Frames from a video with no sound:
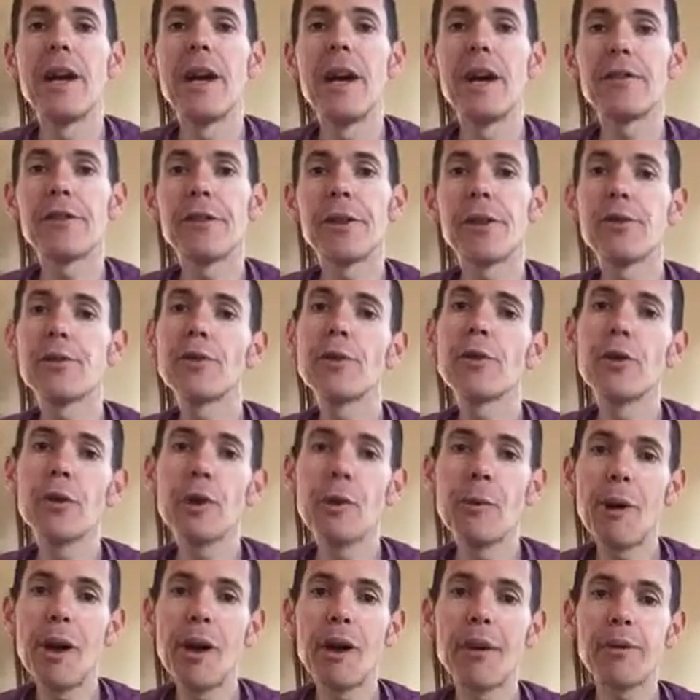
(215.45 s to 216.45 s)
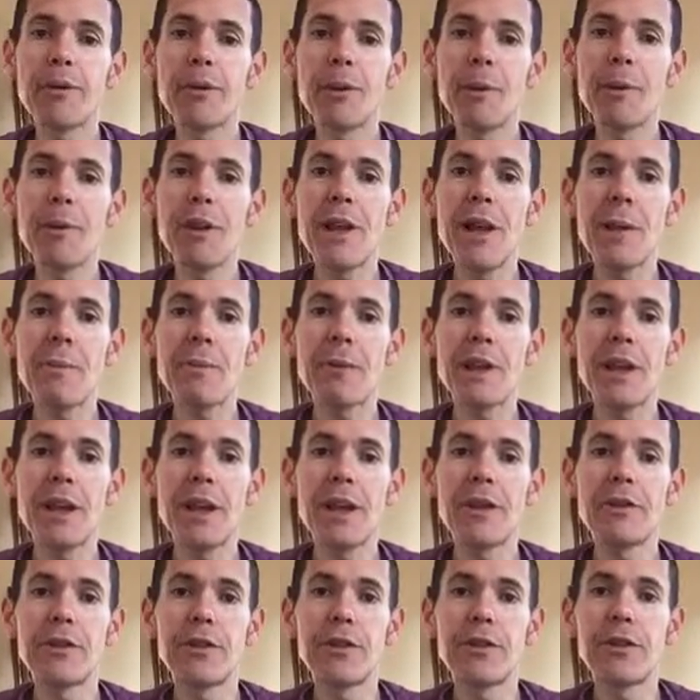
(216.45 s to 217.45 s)
And so I'll talk about some of the
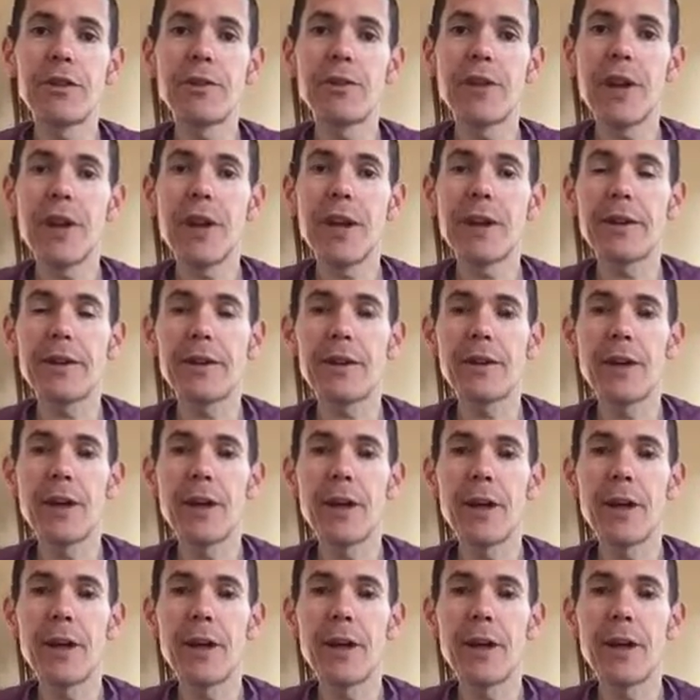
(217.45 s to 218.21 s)
applications of that.